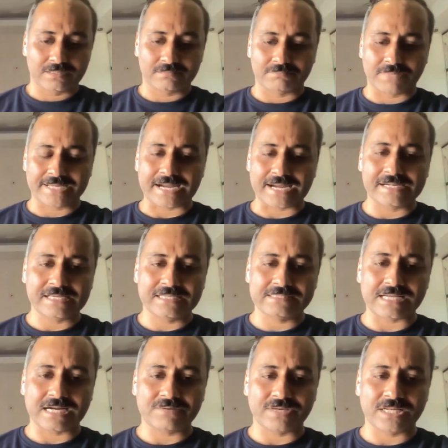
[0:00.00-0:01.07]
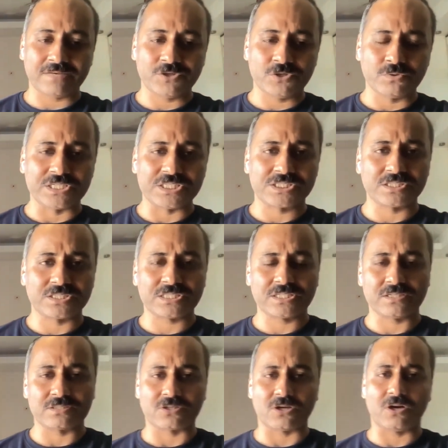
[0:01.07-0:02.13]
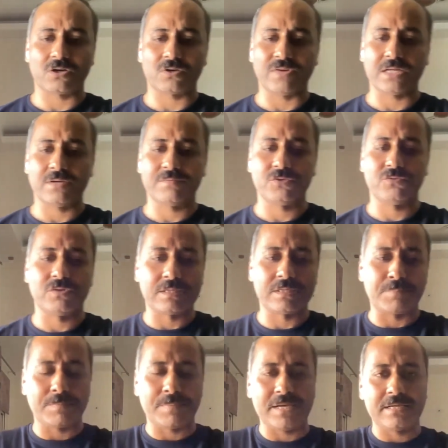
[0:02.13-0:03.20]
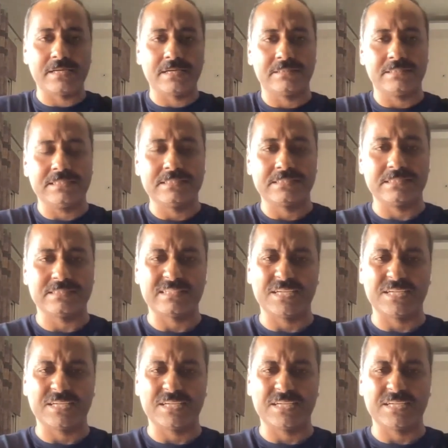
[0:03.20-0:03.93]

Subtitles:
My idea is that whenever you're researching a stock, whenever you are preparing a thesis,